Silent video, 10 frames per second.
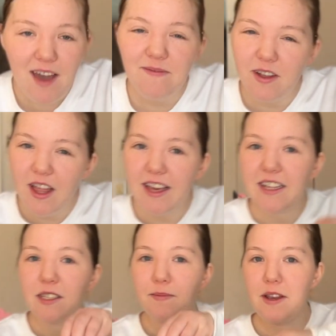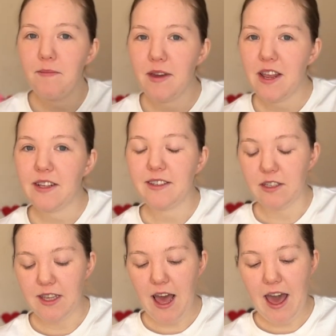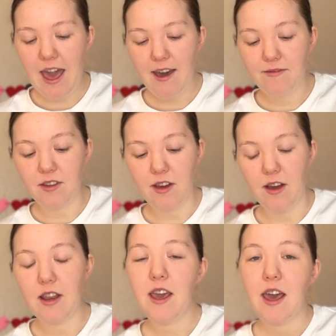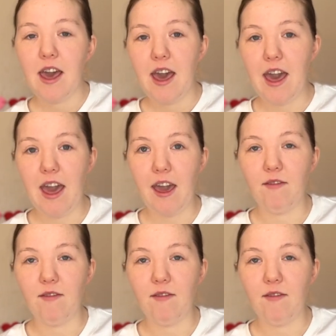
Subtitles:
feel like it's been a minute since I have done a